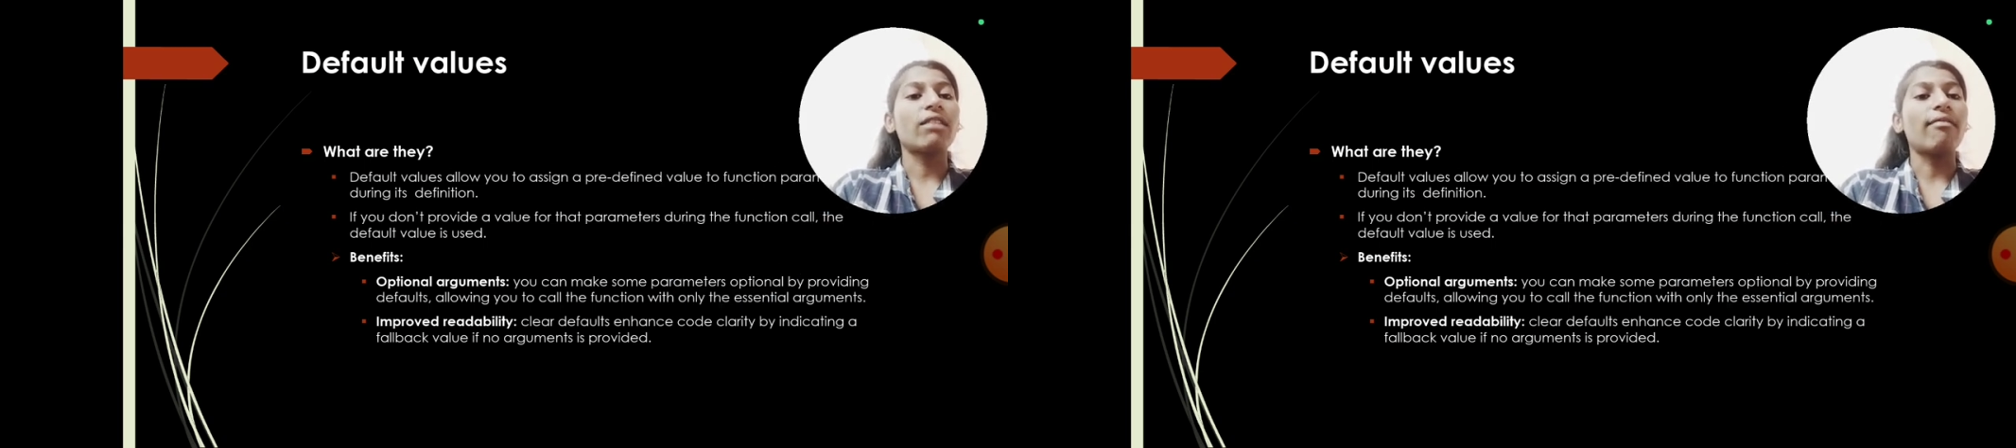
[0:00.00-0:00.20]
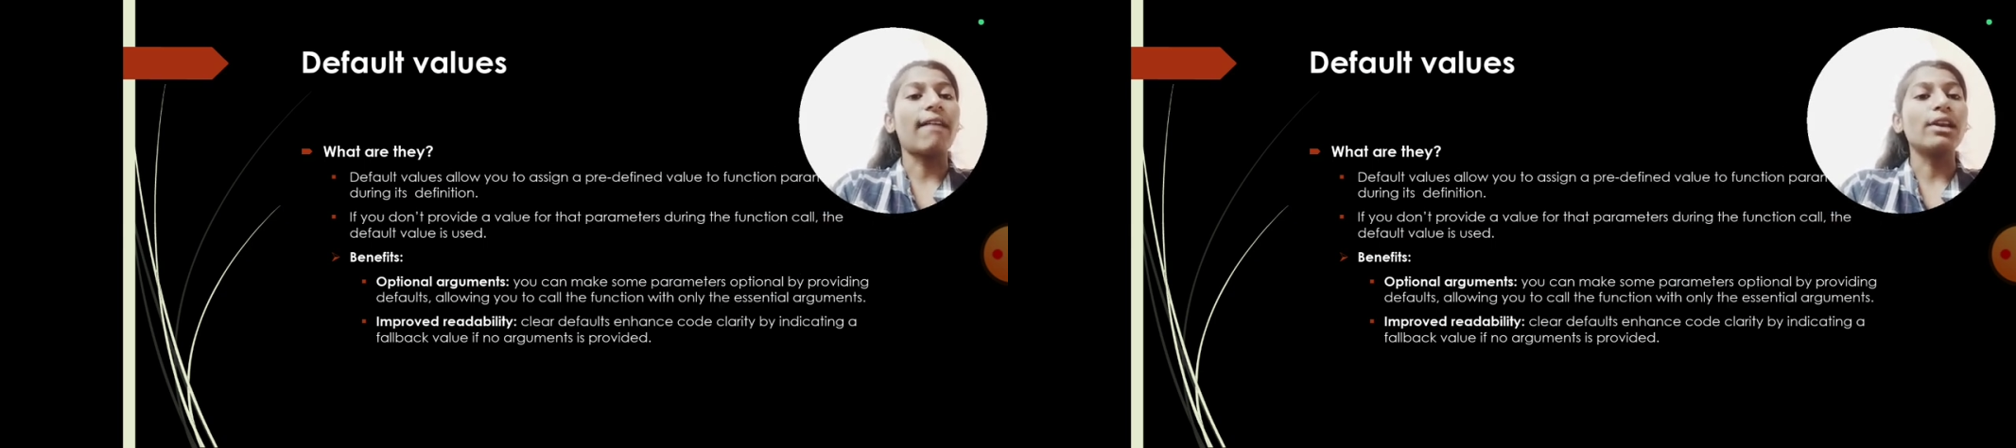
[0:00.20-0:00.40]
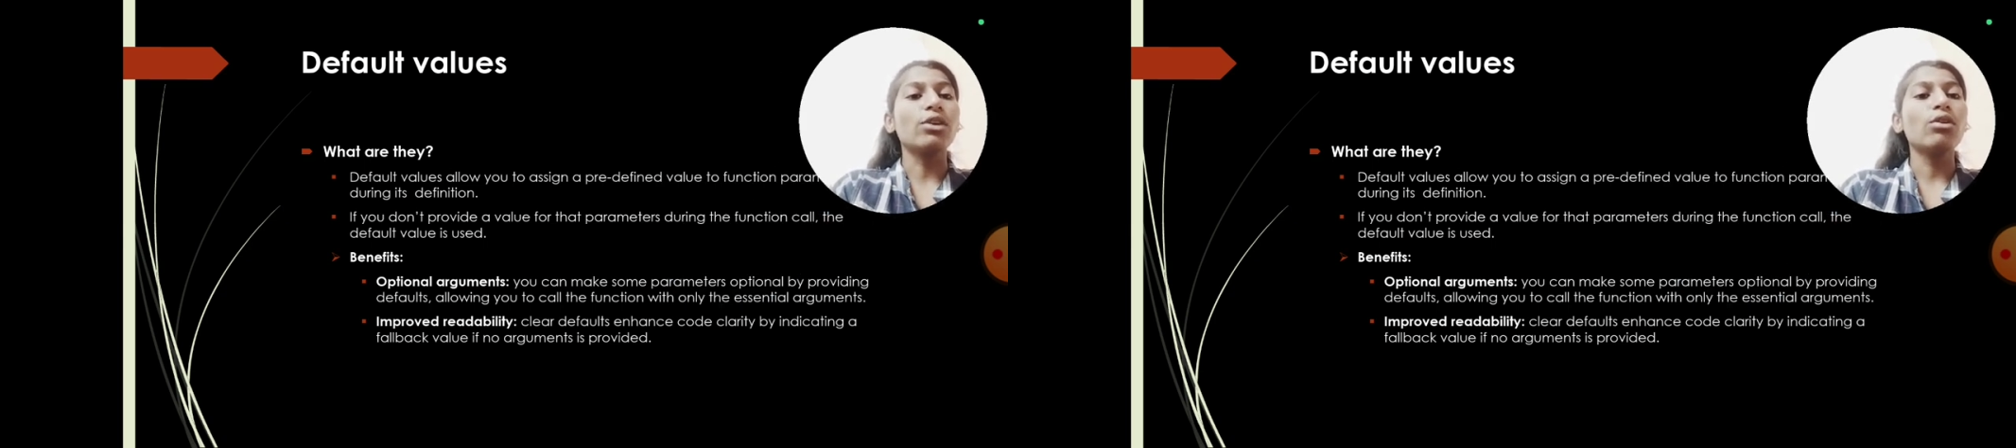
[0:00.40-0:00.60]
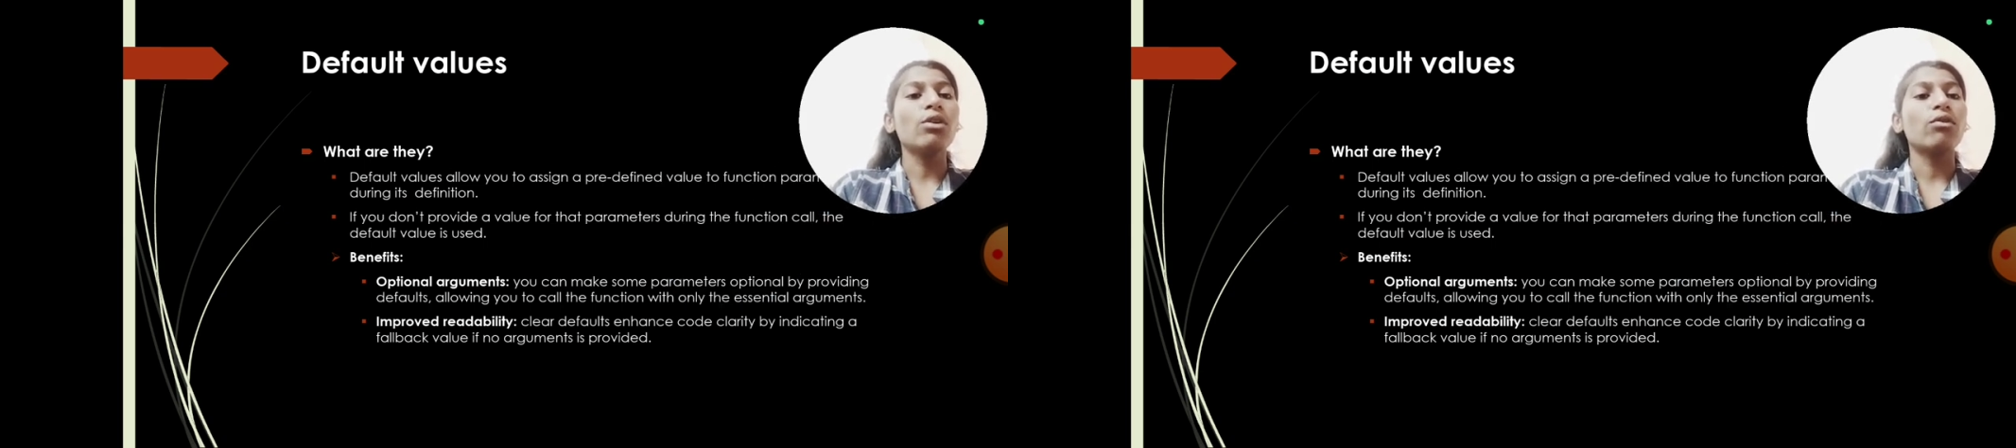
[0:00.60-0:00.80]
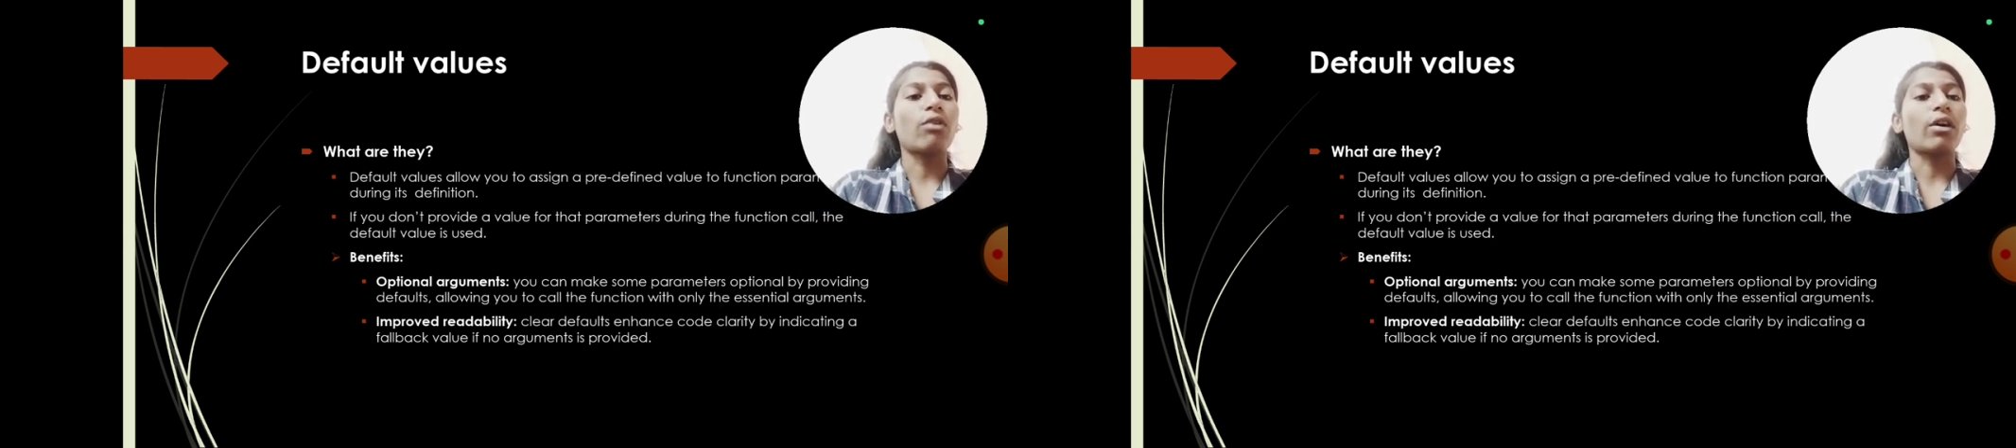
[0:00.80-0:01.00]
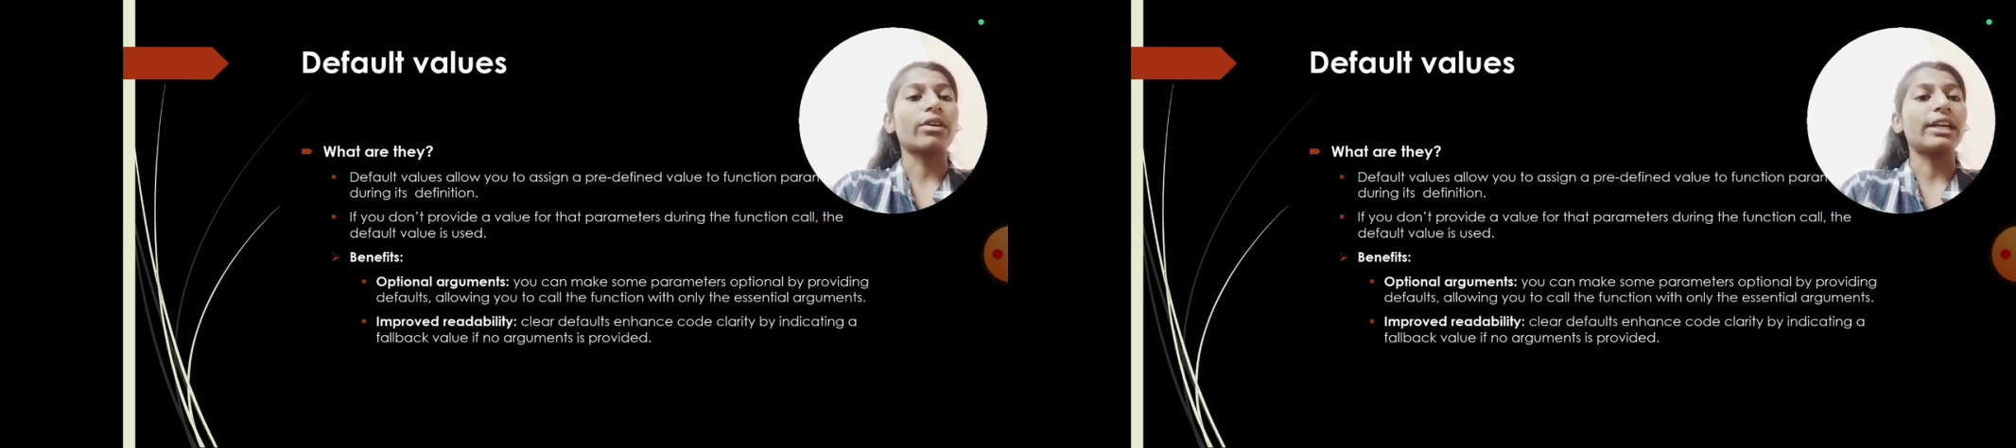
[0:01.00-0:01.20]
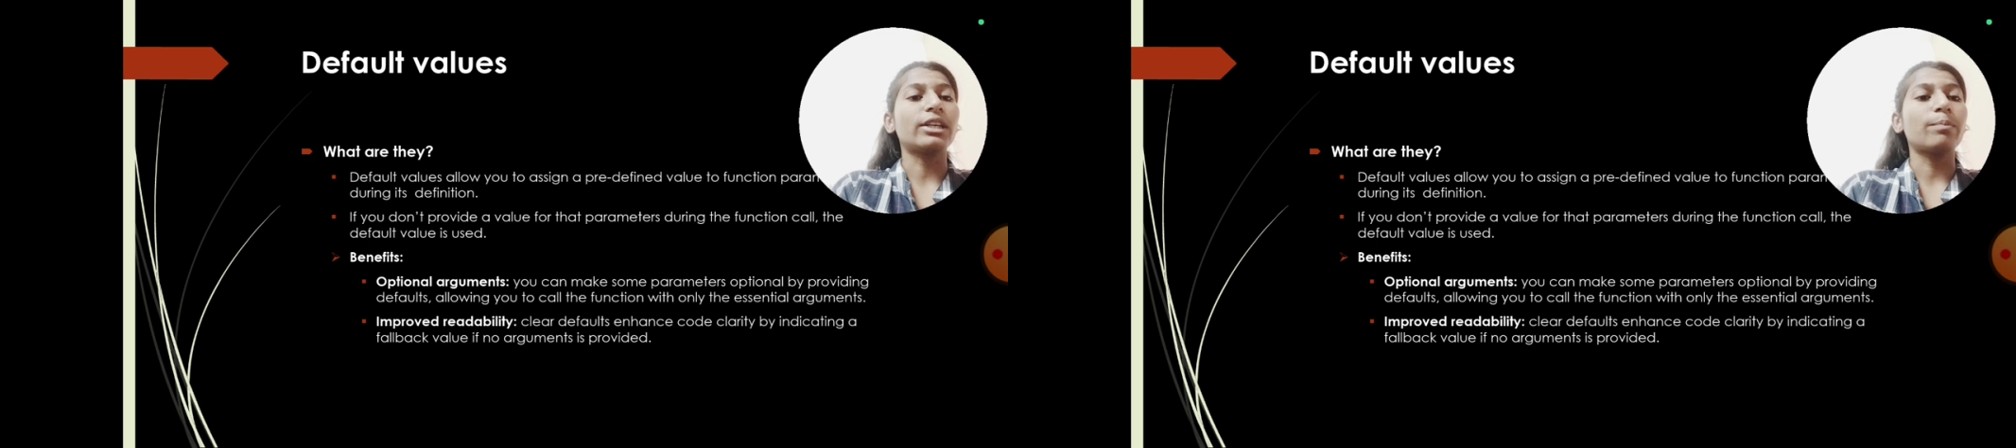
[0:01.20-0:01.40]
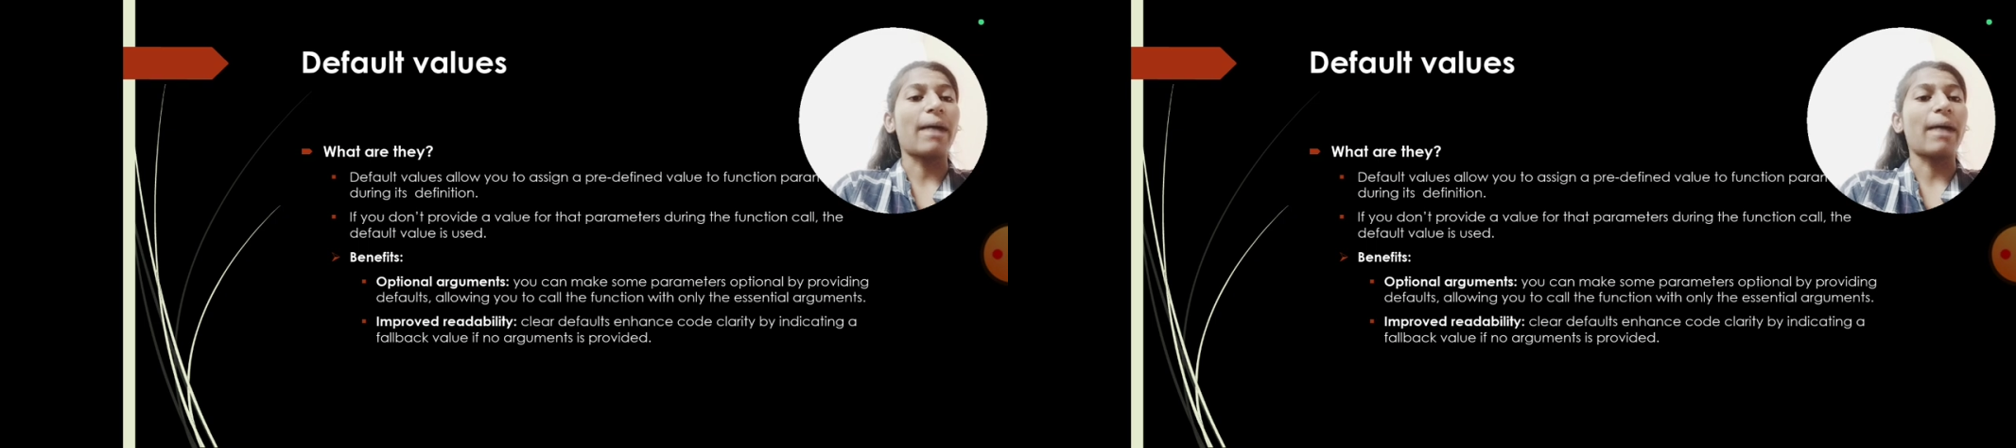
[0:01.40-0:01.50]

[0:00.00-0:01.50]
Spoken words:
a value for that